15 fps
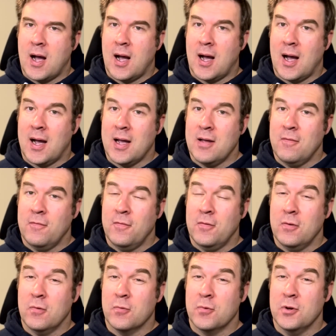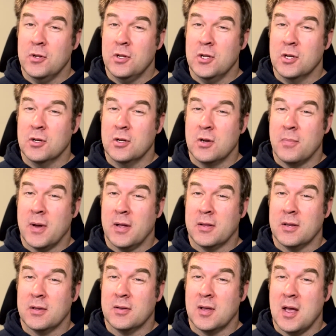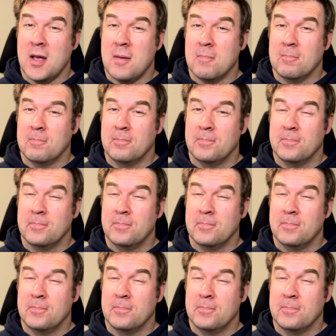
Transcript: I feel really good about this game.